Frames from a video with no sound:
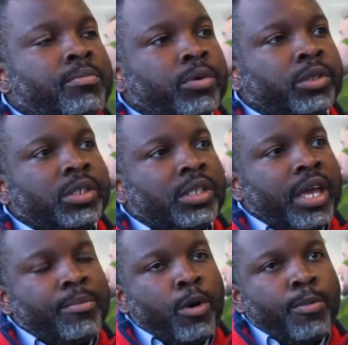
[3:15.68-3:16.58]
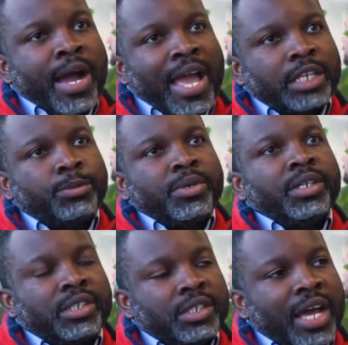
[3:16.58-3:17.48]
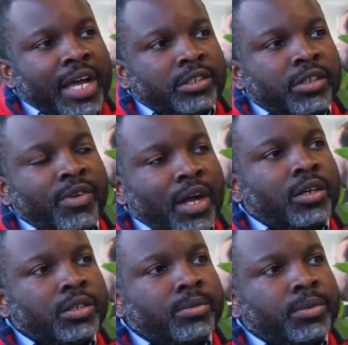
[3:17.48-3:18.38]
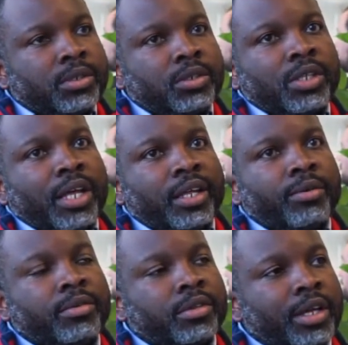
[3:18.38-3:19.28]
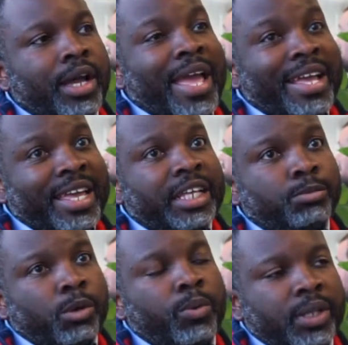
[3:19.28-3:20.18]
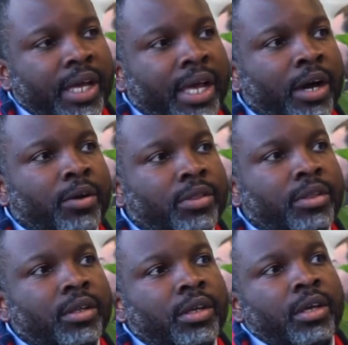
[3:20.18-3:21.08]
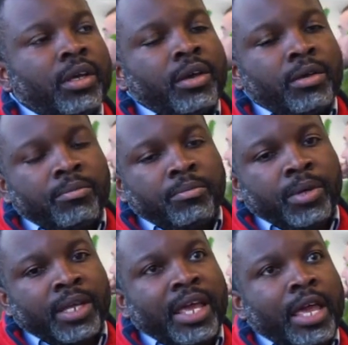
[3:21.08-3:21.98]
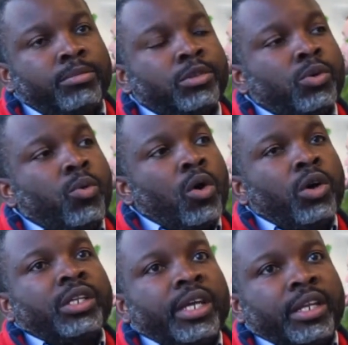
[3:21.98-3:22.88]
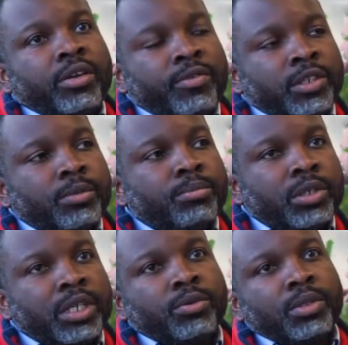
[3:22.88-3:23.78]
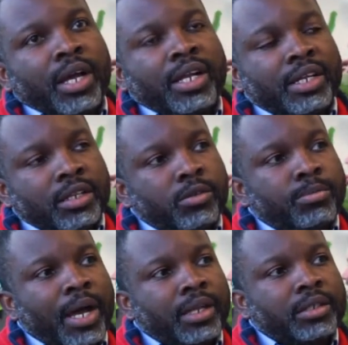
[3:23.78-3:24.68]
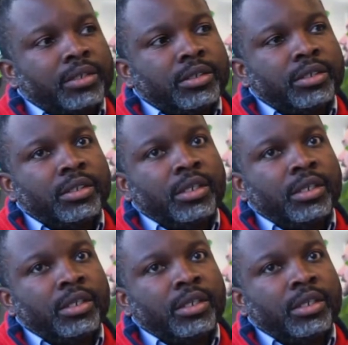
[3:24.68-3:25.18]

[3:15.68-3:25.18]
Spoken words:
Putting a mobile experience in the hands of our customers so that they can engage more with their health. Being able to work on innovation projects with our clinical partners.